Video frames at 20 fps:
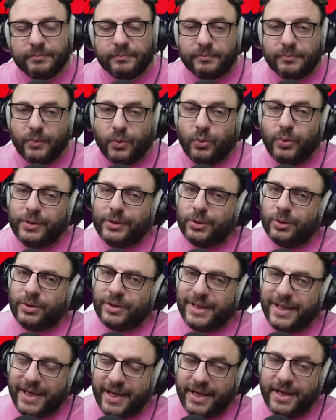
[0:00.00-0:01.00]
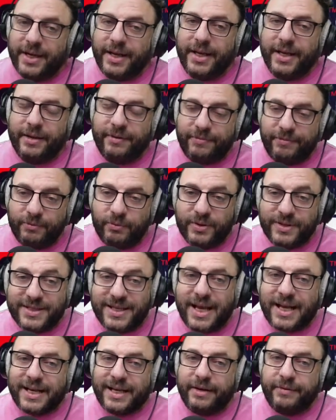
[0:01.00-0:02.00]
we don't care if we
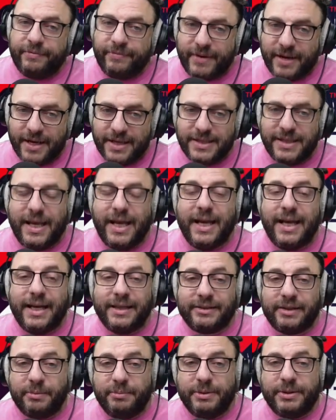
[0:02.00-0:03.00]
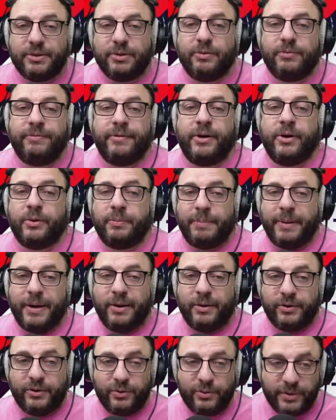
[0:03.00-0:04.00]
sacrifice a little bit of our
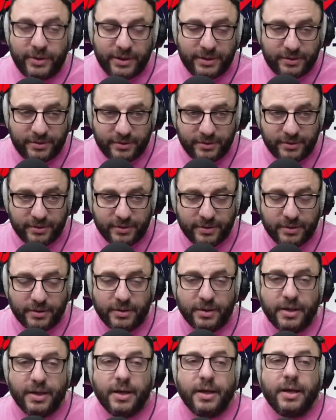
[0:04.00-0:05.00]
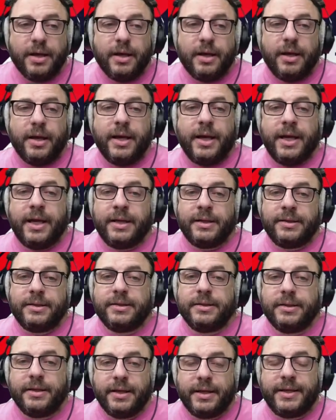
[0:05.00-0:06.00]
power unit and
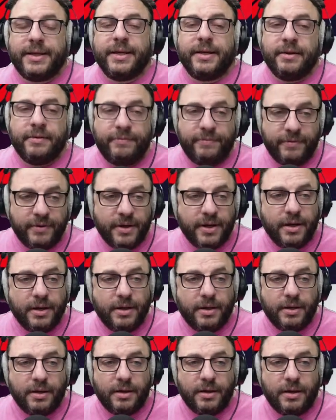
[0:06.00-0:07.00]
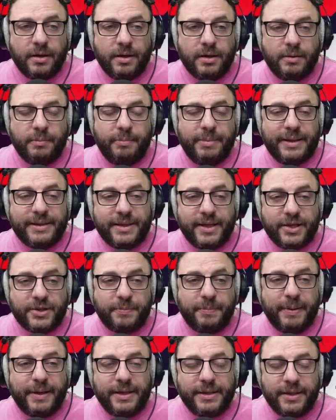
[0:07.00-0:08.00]
have better
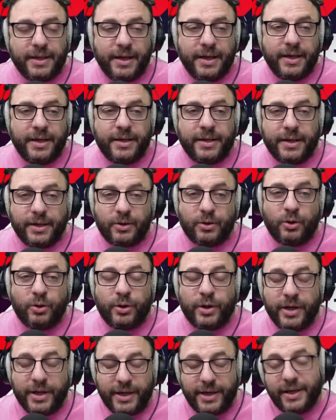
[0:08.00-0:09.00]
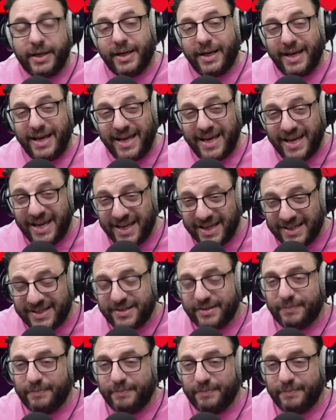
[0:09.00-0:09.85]
speed and cornering. And